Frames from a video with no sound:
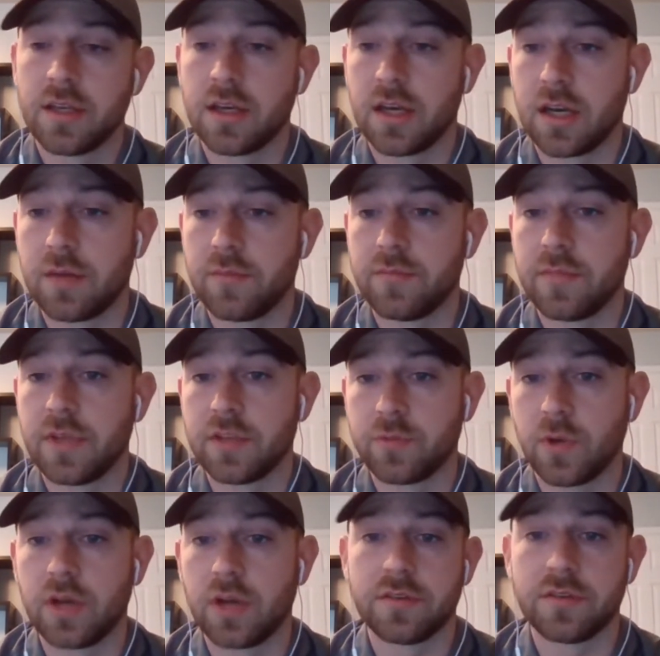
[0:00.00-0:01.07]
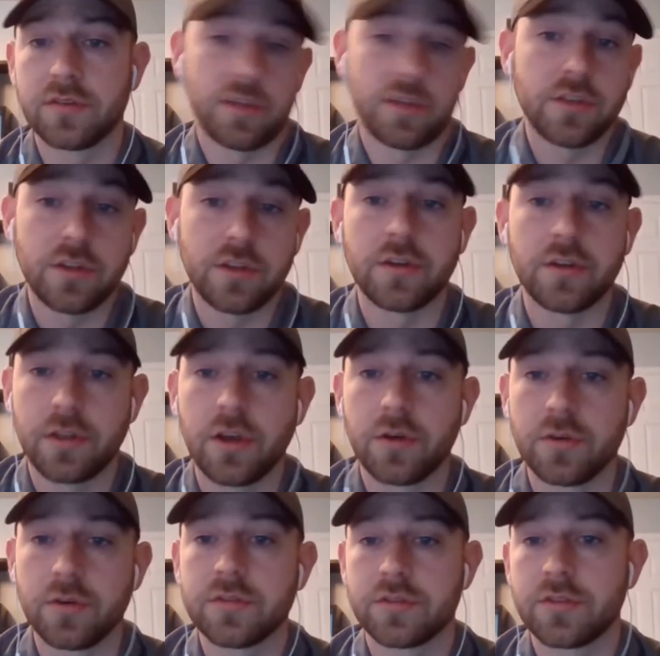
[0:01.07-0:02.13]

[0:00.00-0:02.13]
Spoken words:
as well as the owners.